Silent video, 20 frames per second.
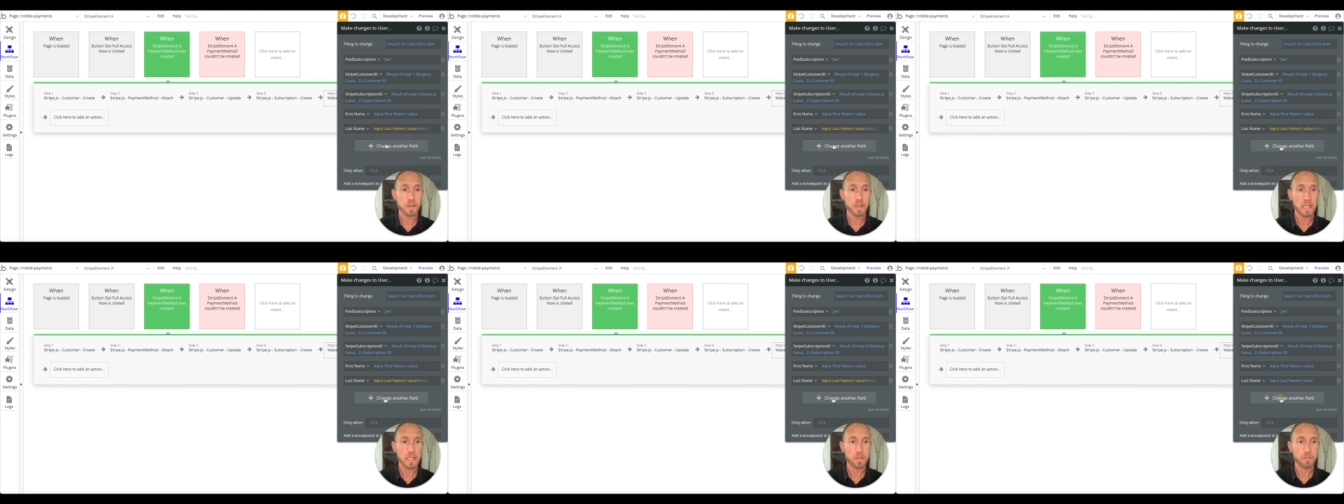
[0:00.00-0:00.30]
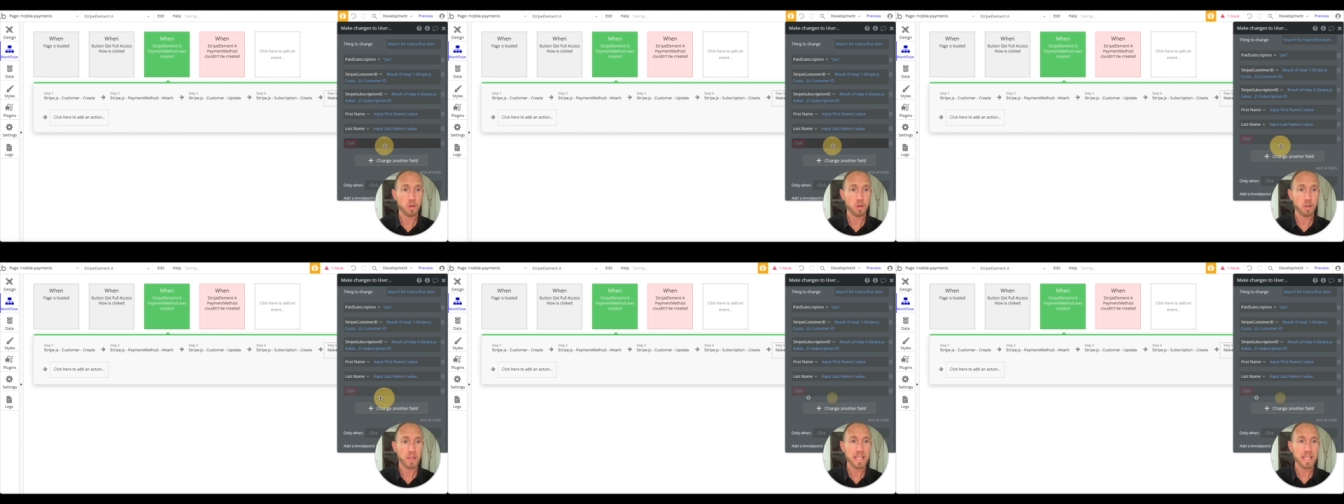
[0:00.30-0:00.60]

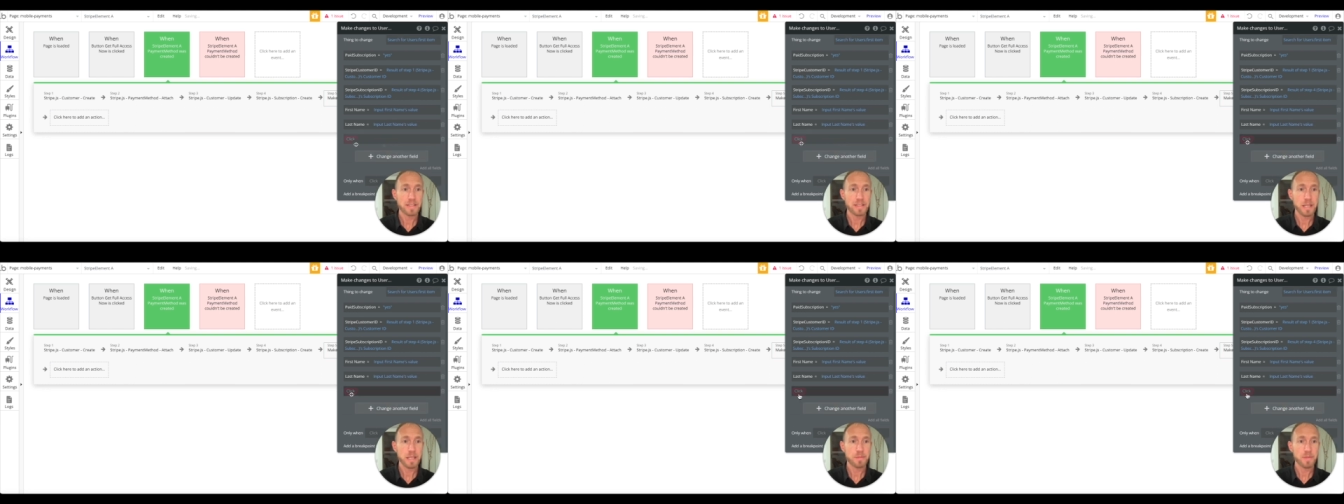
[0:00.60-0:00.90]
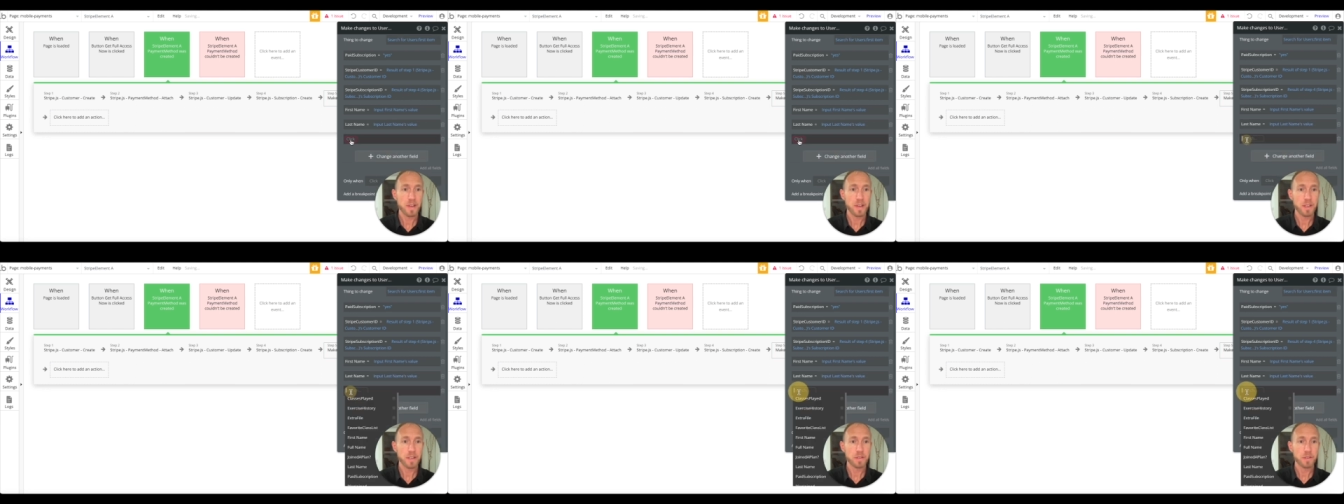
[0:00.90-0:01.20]
input last name's
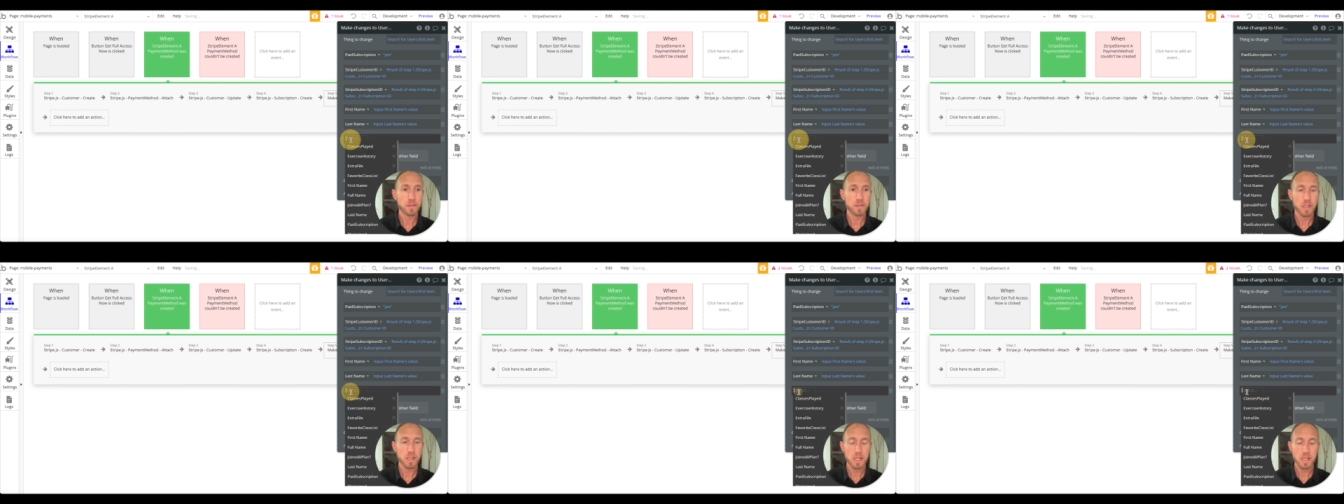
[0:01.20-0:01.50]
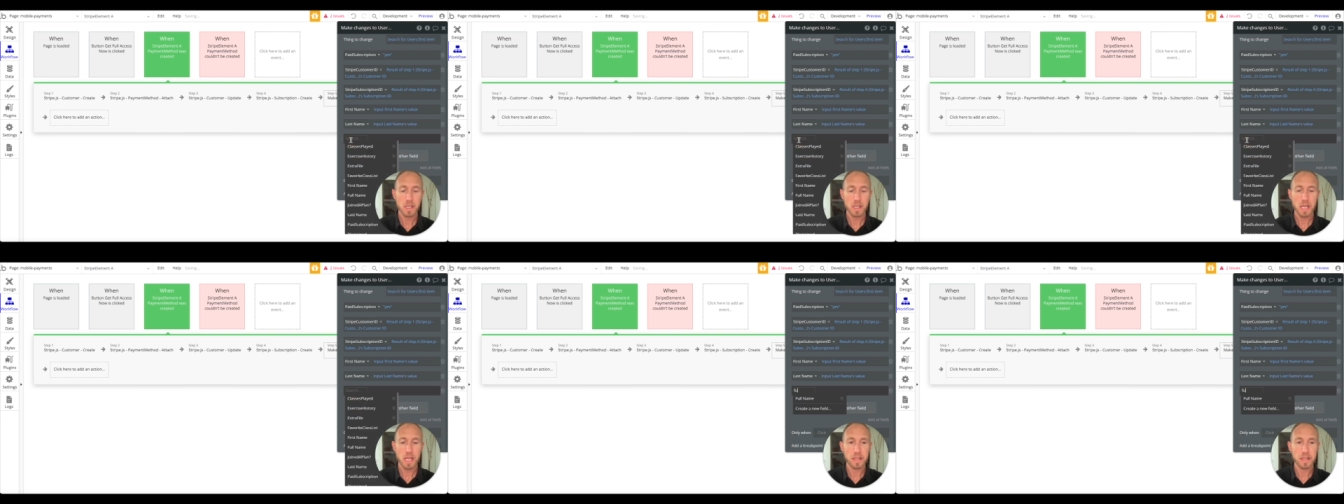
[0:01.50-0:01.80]
value
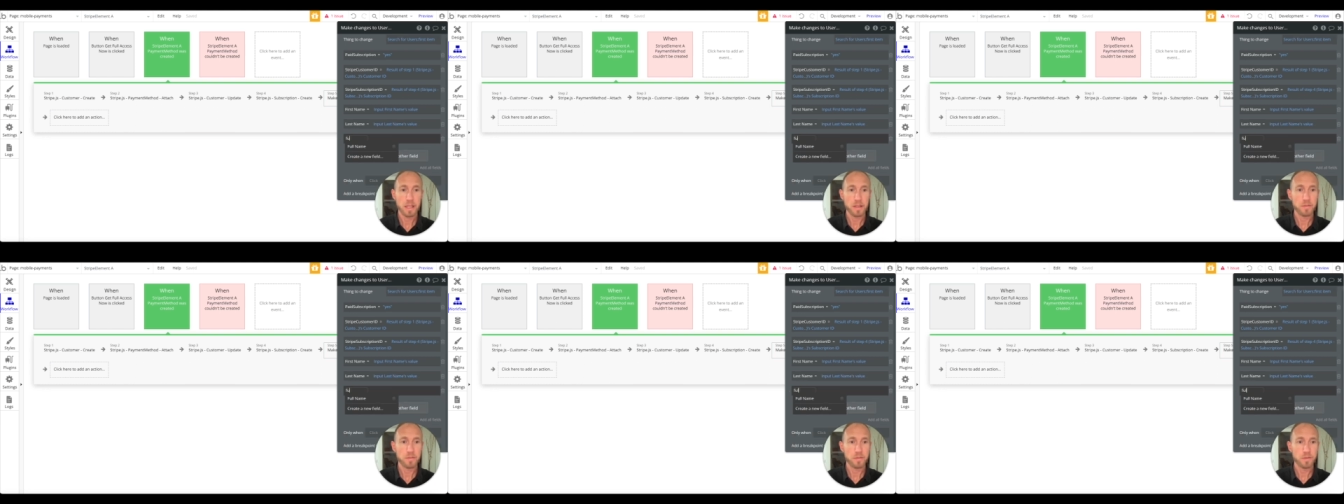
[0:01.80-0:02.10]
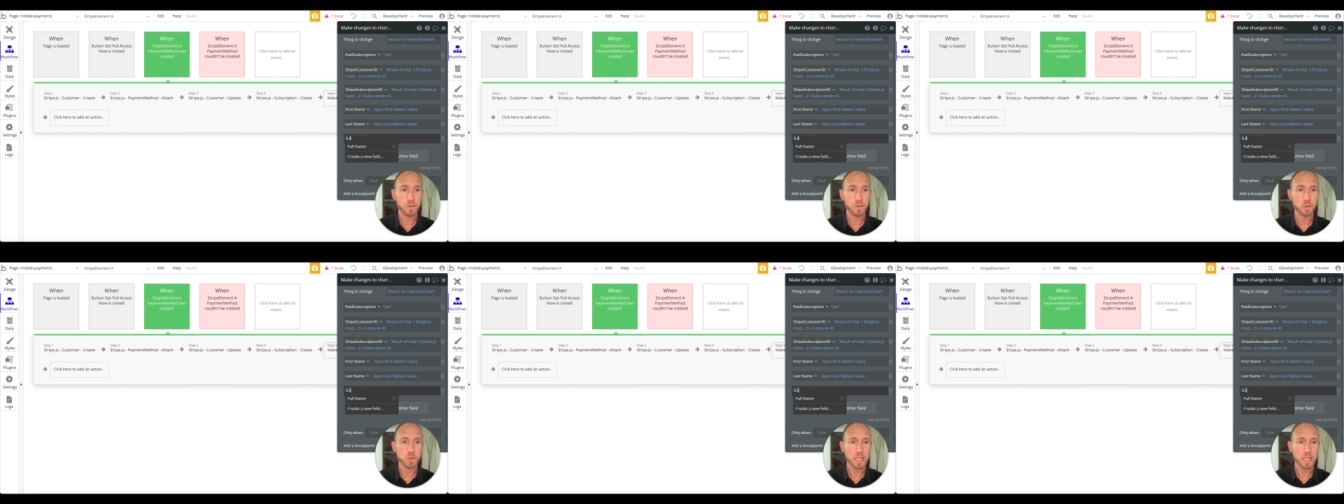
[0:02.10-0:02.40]
and then
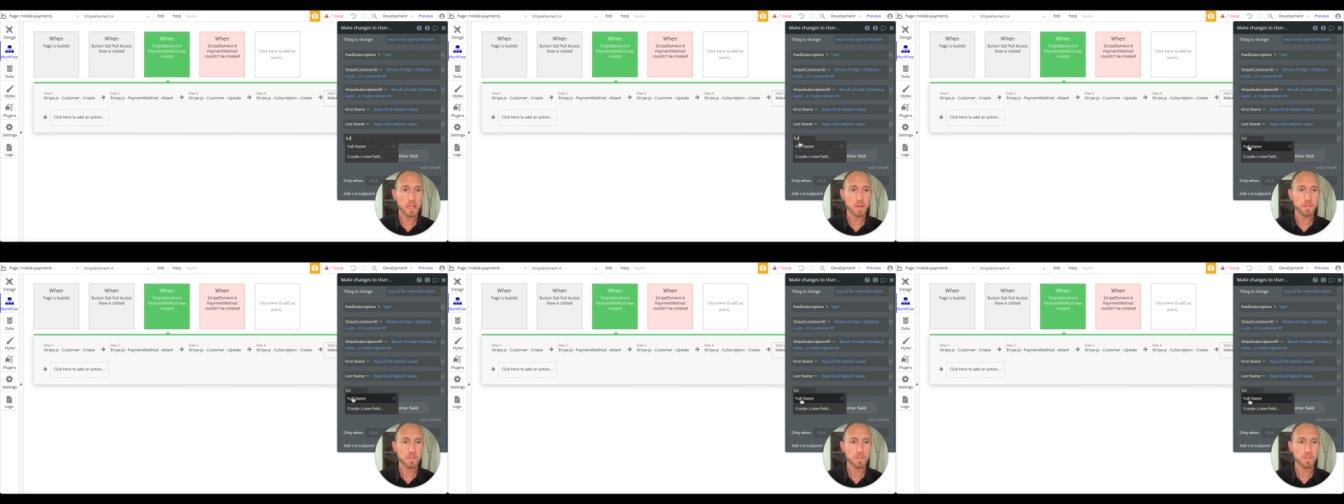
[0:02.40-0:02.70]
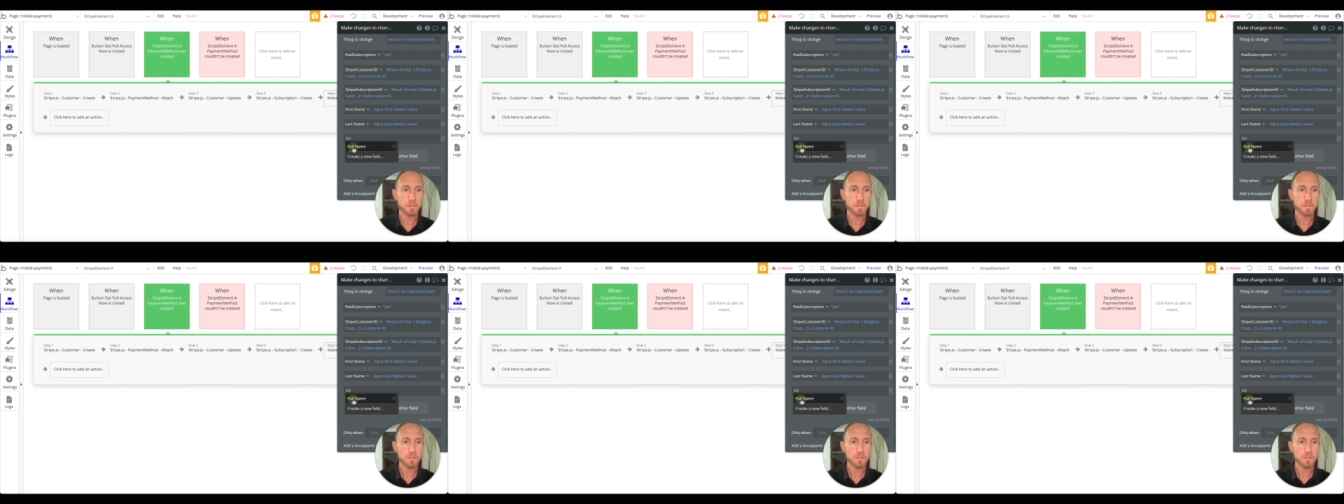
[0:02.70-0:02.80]
full name.